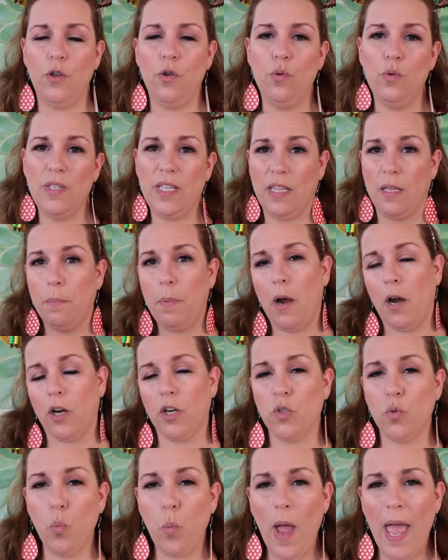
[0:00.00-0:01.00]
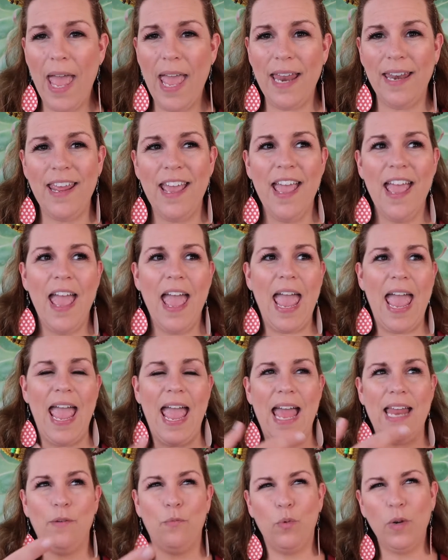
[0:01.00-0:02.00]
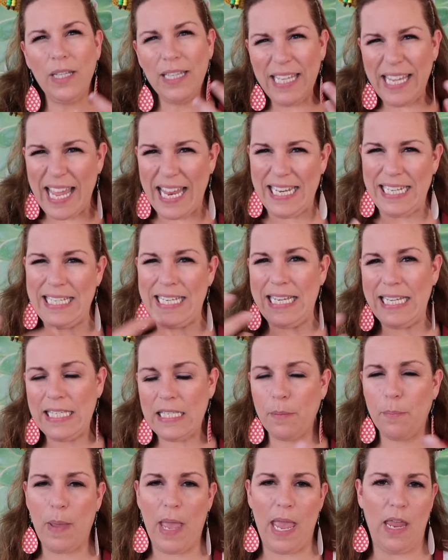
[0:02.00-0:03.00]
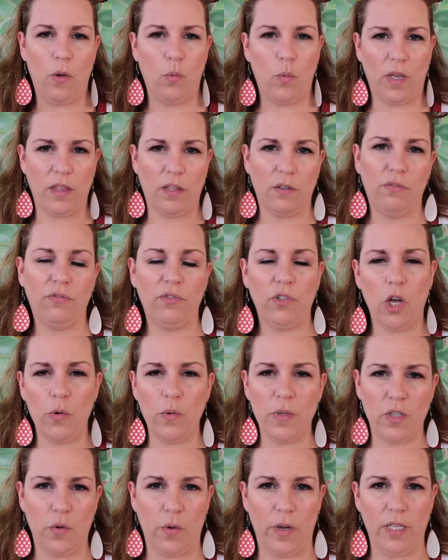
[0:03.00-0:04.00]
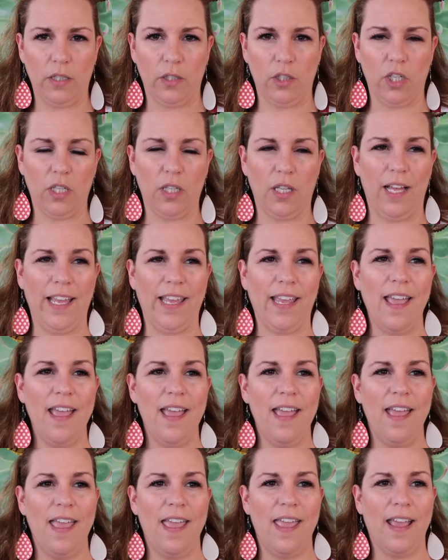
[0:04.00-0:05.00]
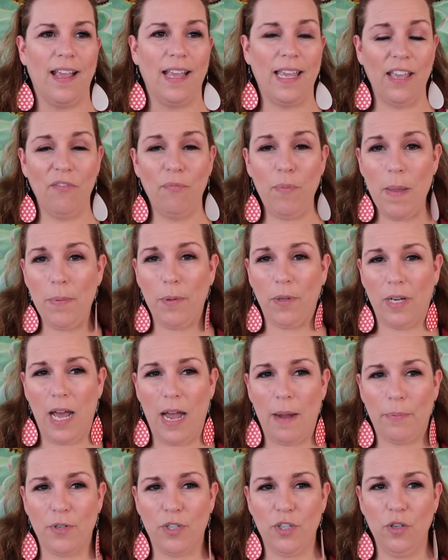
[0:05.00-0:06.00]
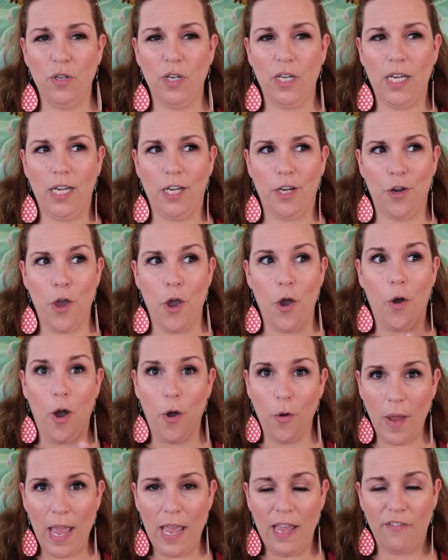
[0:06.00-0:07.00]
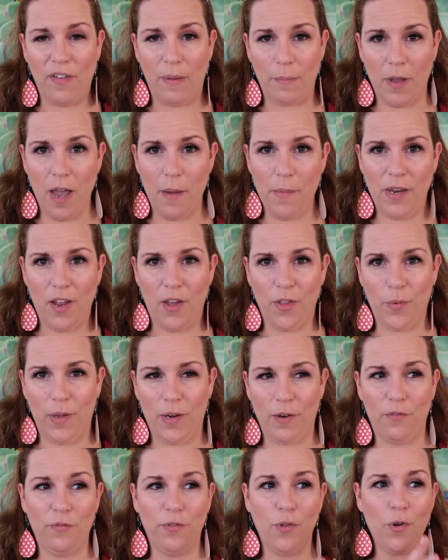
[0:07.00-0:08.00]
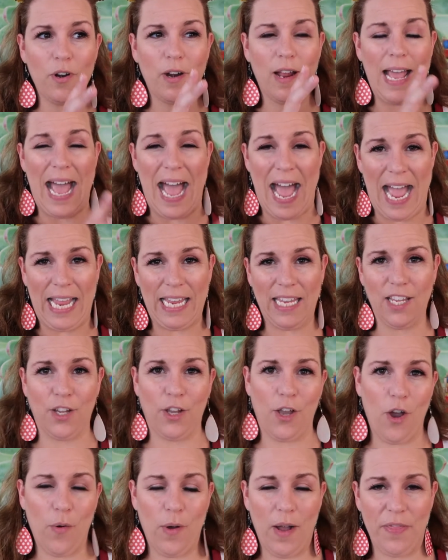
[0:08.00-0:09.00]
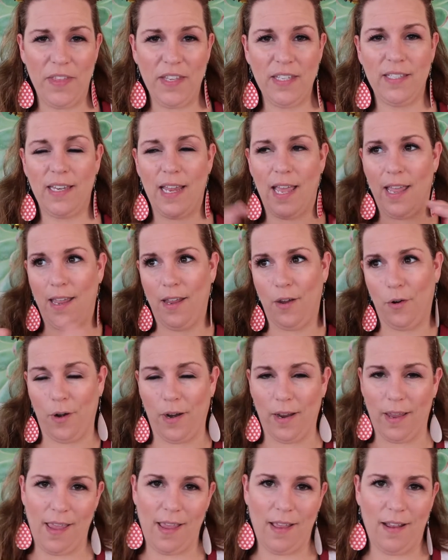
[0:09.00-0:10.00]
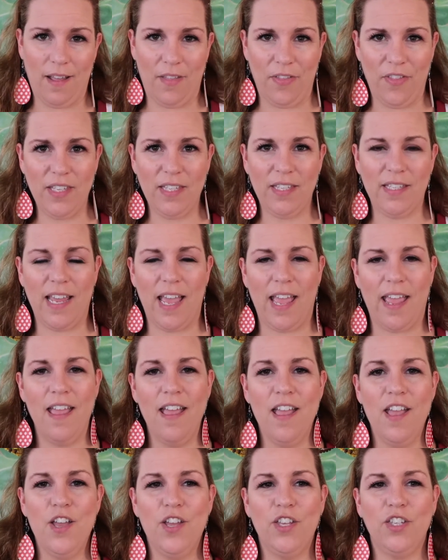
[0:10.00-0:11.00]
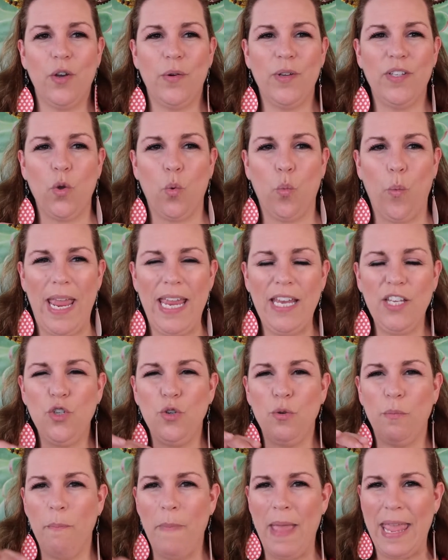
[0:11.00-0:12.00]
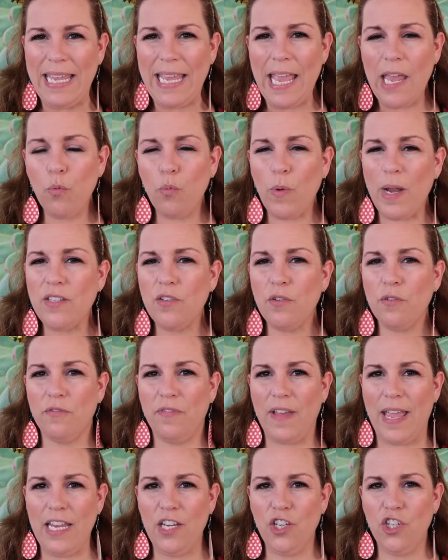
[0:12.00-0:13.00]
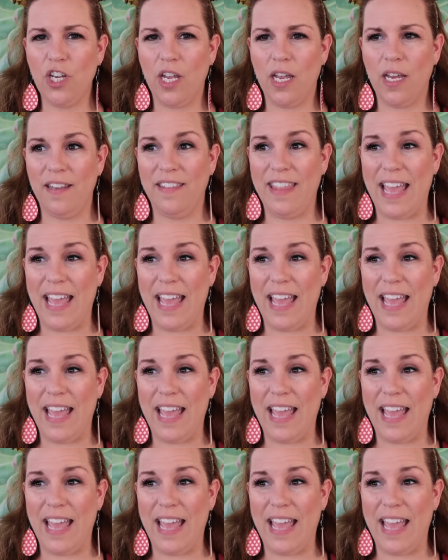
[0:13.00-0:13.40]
who's in the parks when and really anticipate what the flow is going to look like and give people an opportunity to know, okay, if I'm coming all the way to Florida, I can go on this day or I can't on this day. So it's a way to make a reservation